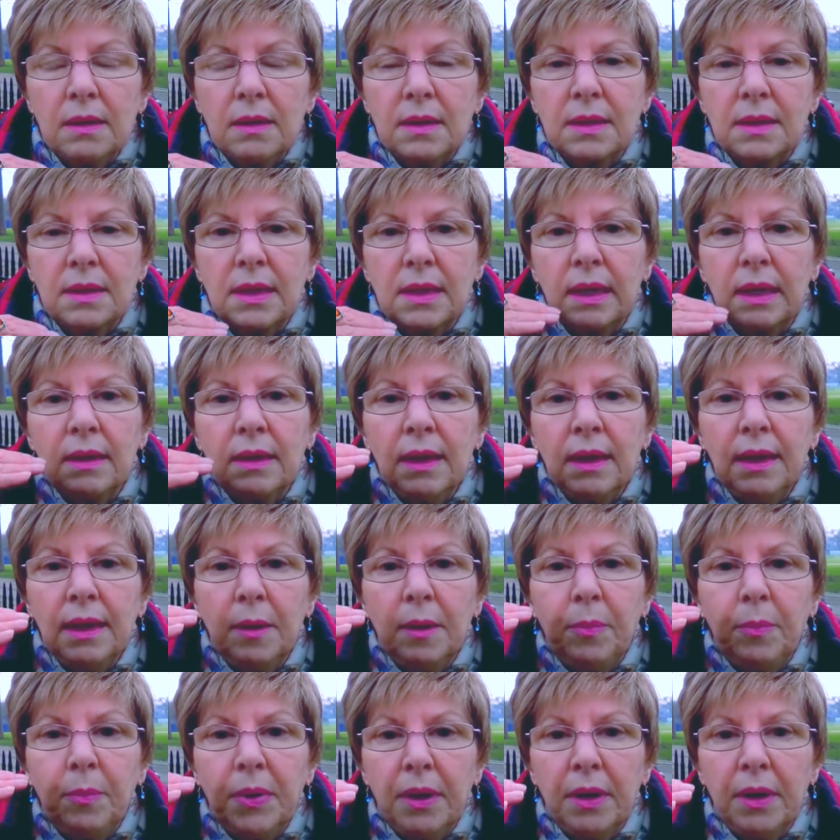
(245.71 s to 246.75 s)

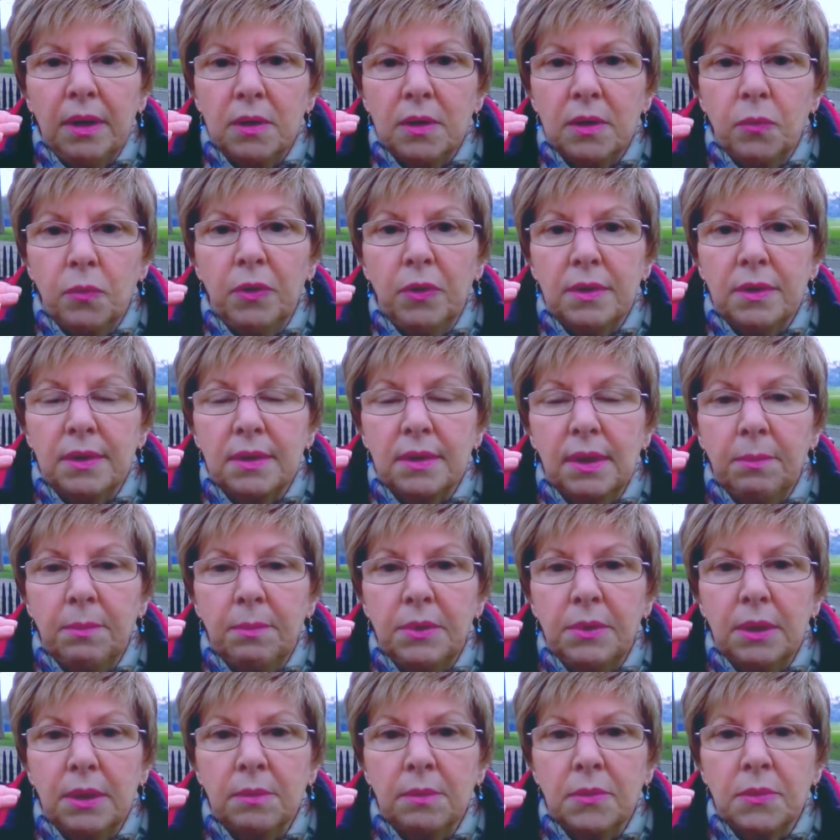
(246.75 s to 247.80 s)
suddenly appears with
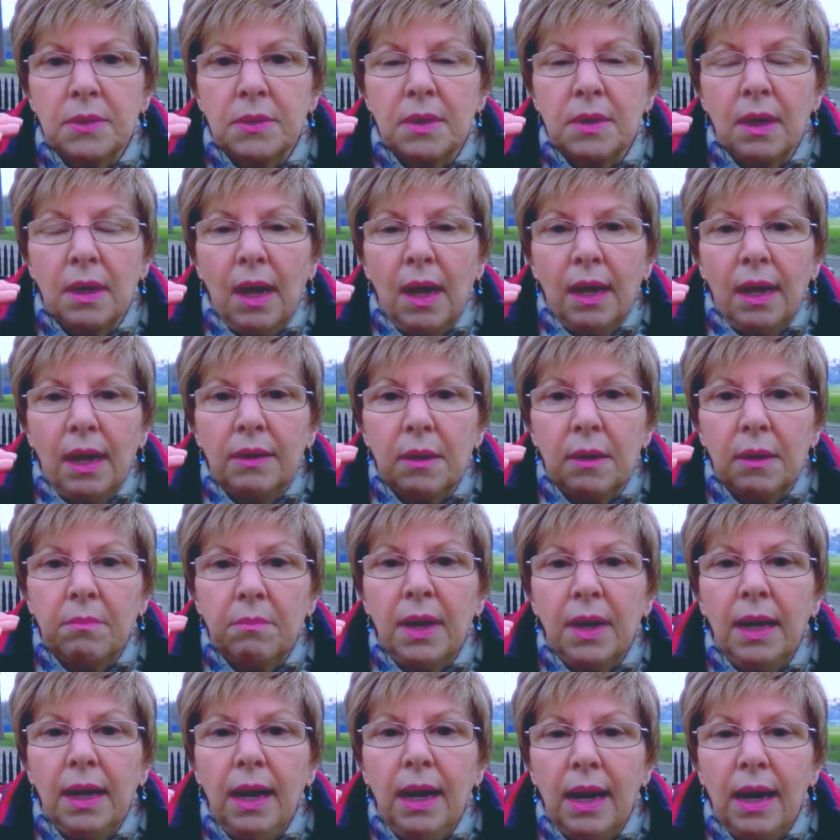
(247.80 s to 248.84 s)
symptoms
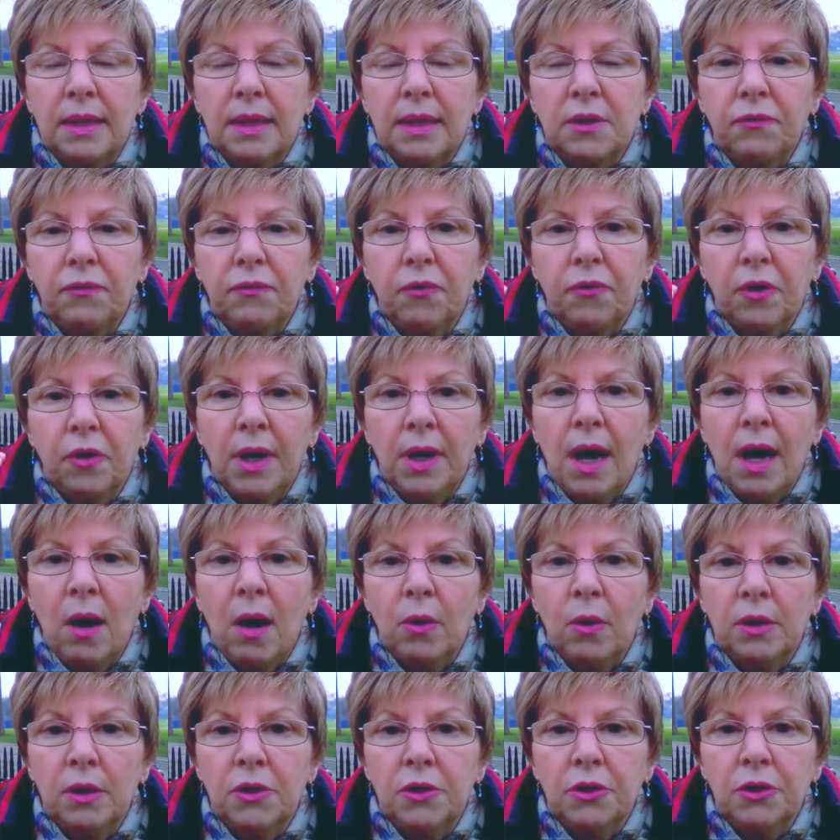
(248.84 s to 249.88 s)
that may last for an
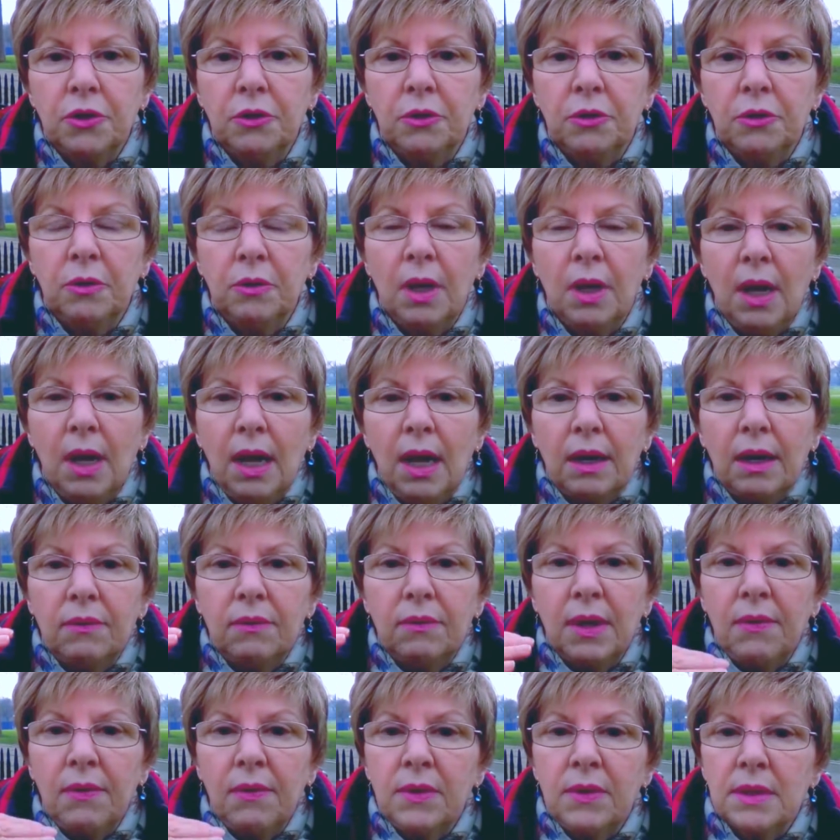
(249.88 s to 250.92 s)
hour or two,
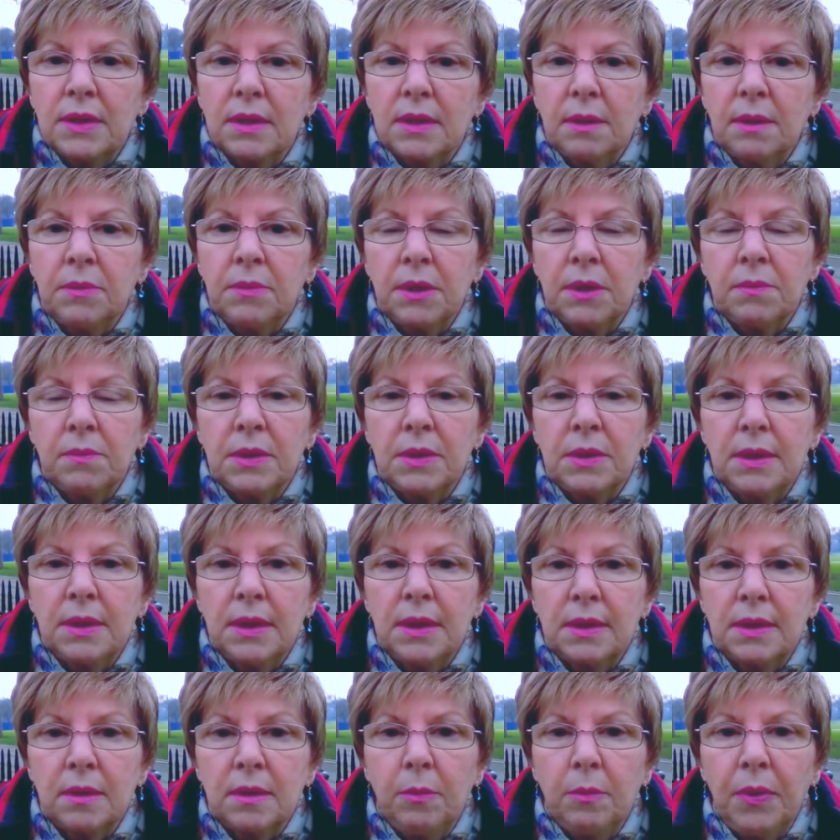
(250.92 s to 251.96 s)
then the symptoms
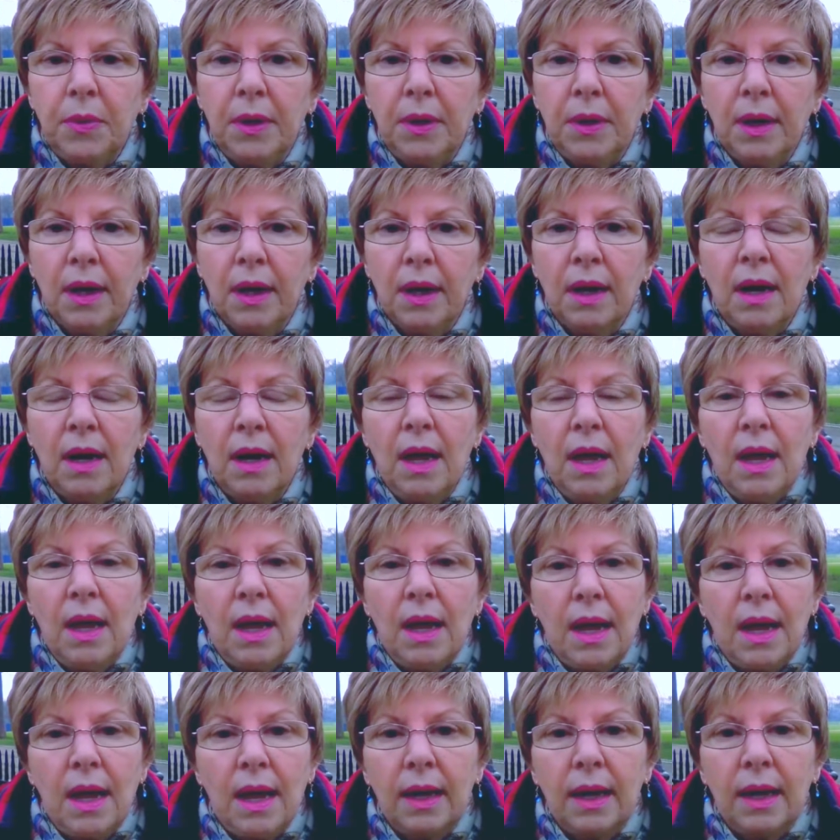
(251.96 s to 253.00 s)
disappear
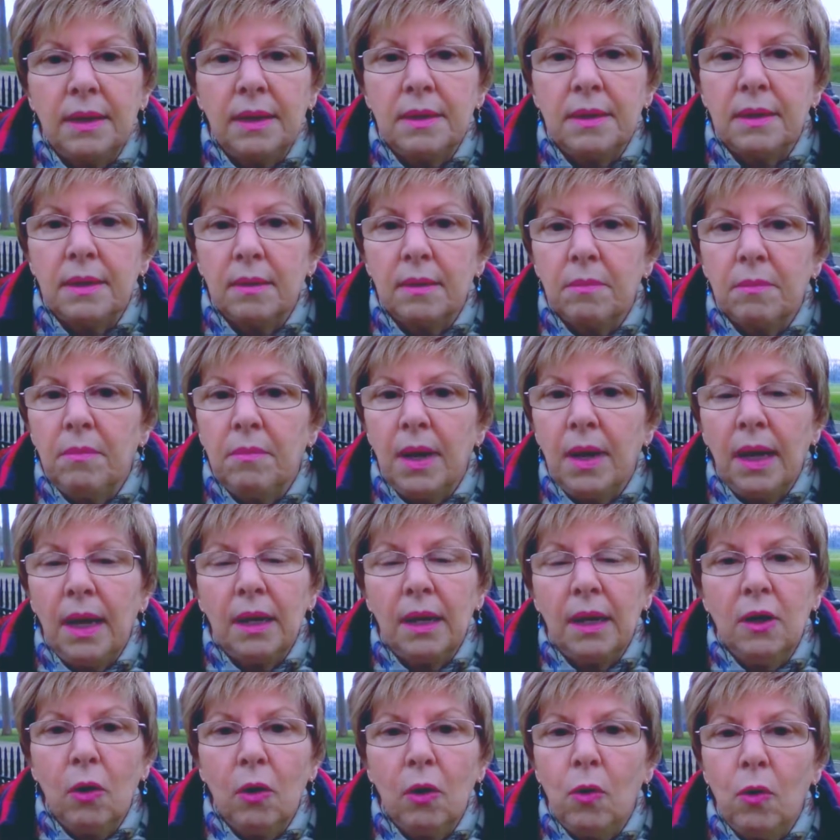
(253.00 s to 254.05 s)
and
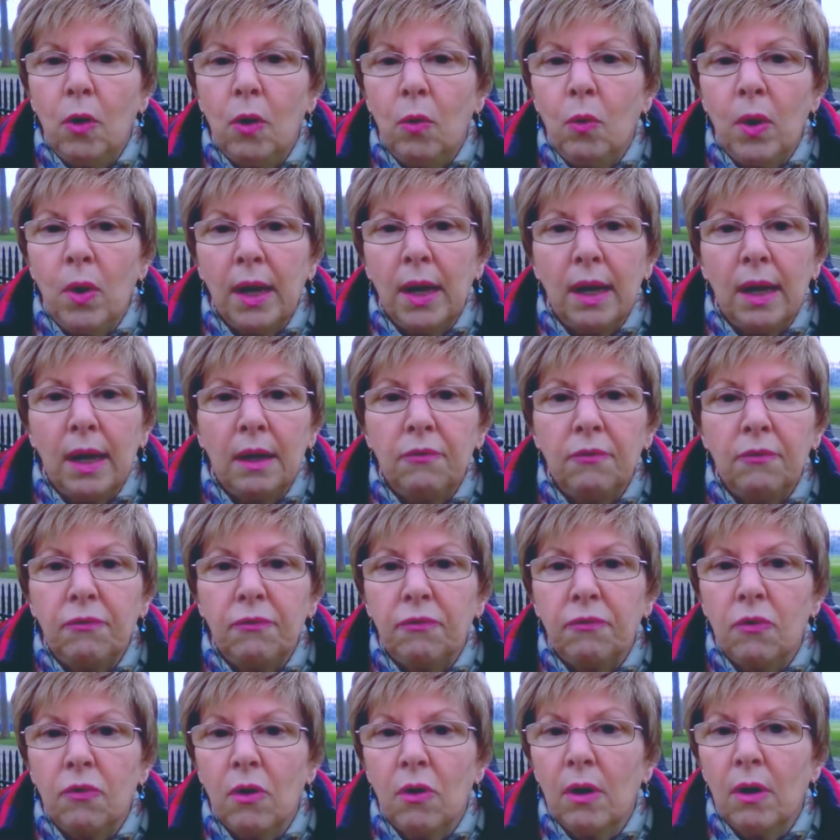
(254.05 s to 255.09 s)
may go away
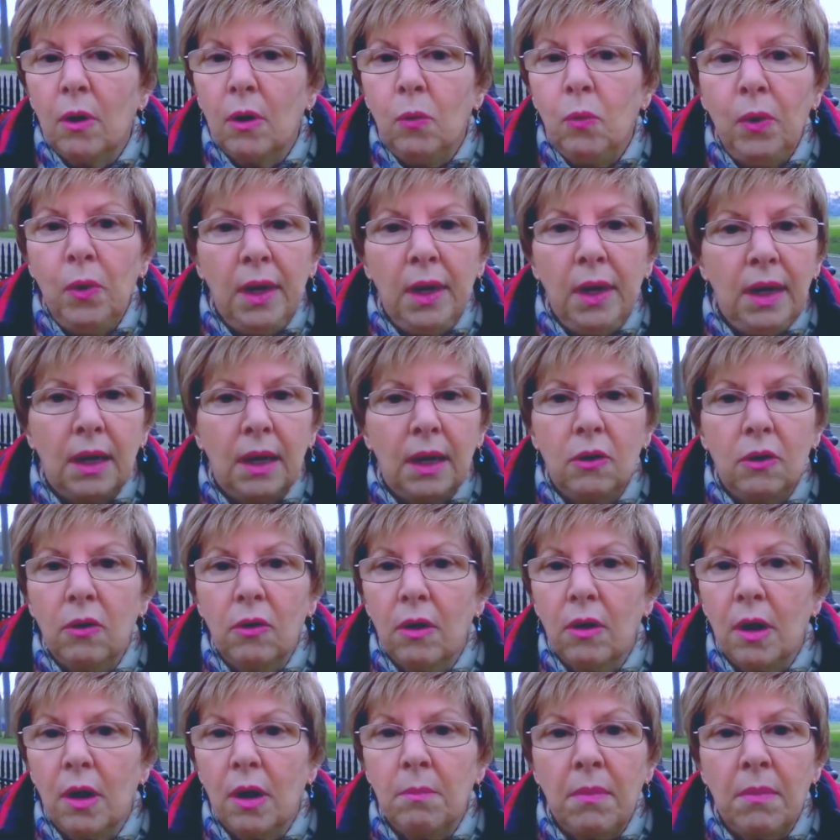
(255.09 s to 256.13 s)
for a week
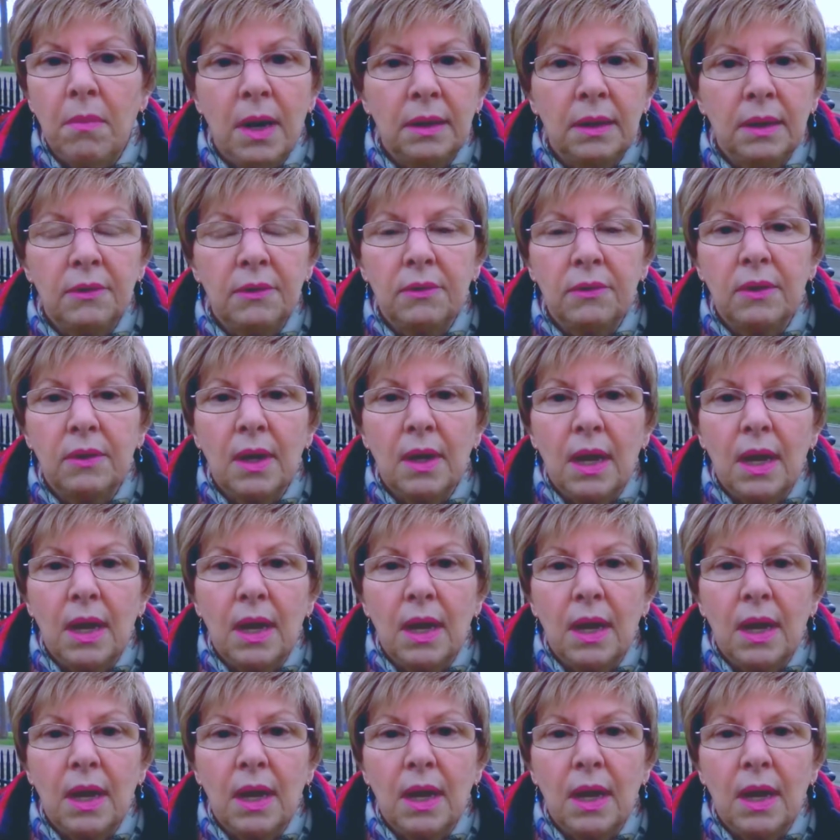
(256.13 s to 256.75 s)
or a month.